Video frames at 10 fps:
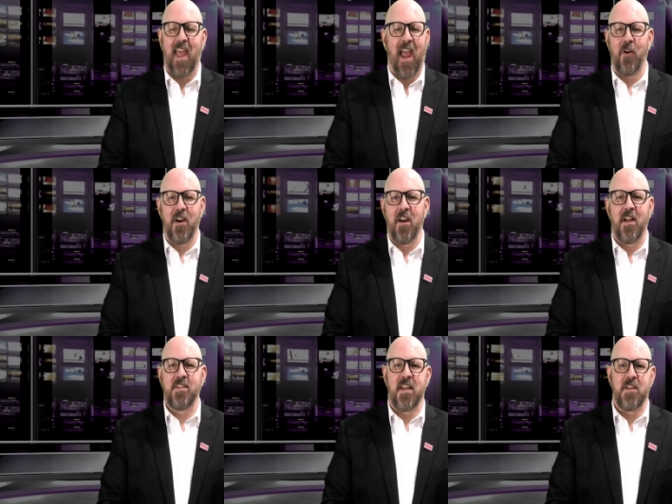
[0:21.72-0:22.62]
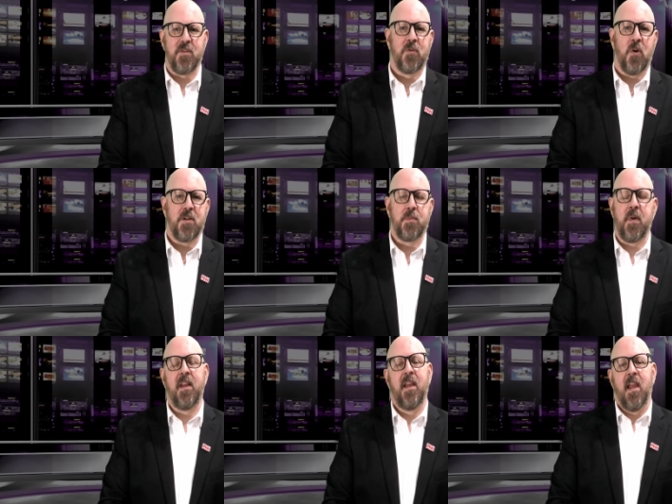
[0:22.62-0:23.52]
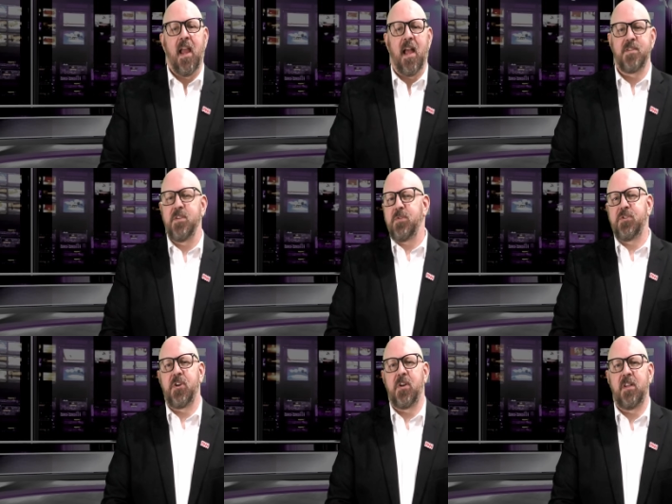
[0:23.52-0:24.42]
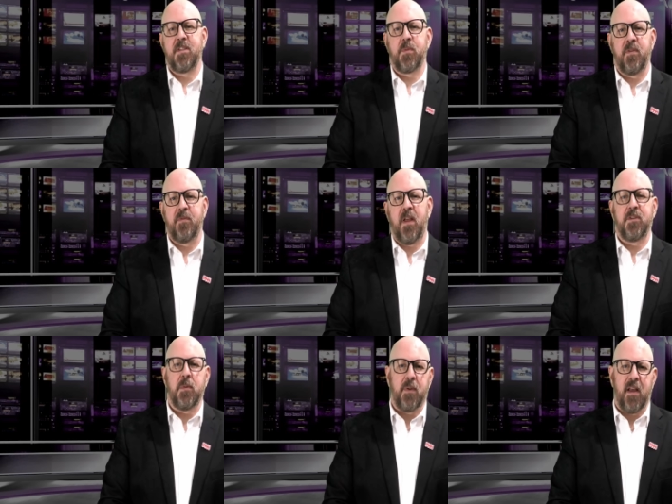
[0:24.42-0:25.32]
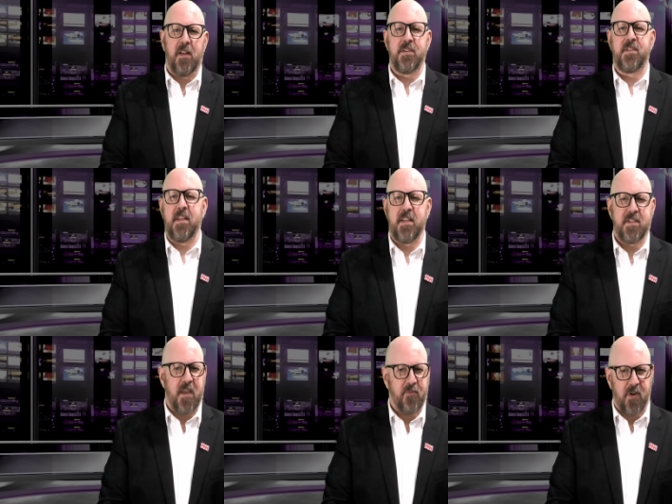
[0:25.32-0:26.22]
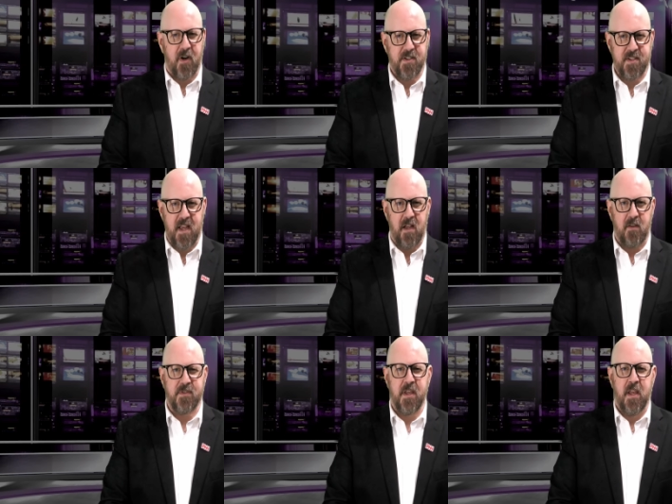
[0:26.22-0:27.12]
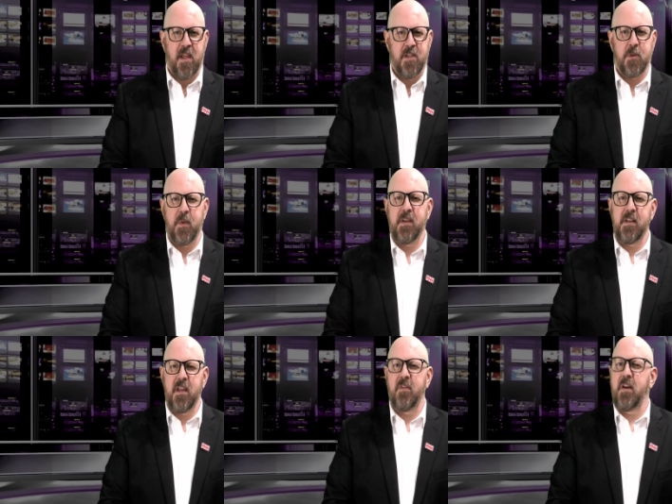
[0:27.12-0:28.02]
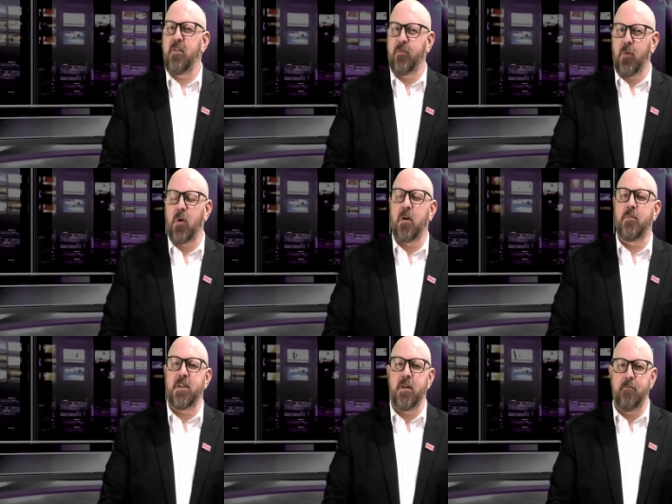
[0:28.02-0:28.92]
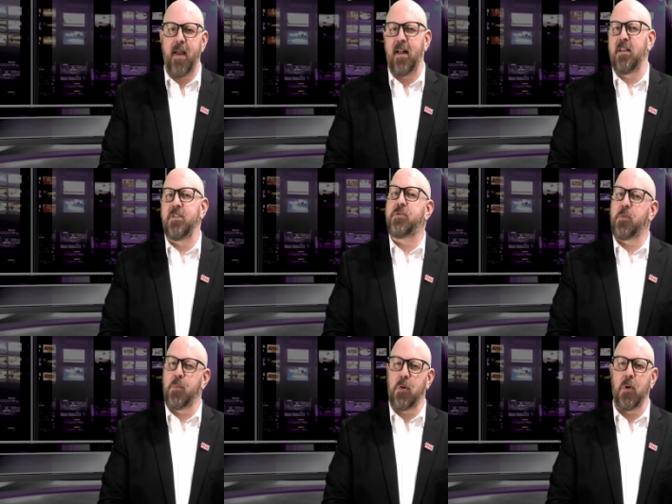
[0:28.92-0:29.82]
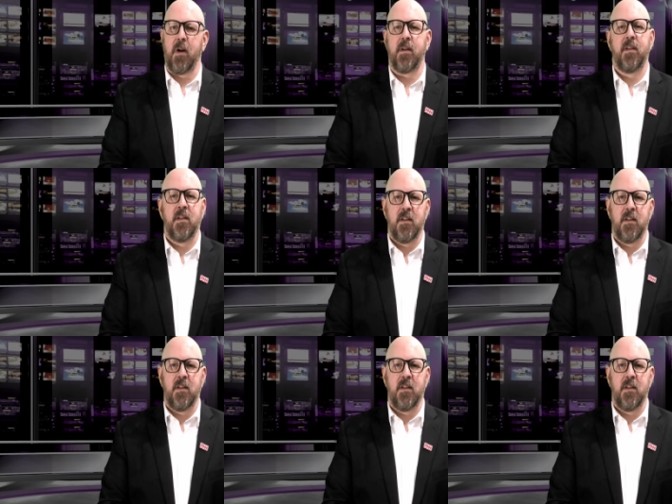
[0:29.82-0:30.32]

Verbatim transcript: Arrant nonsense, of course, but as news journalists, we felt compelled to see this tape for ourselves so we could give an informed and balanced report.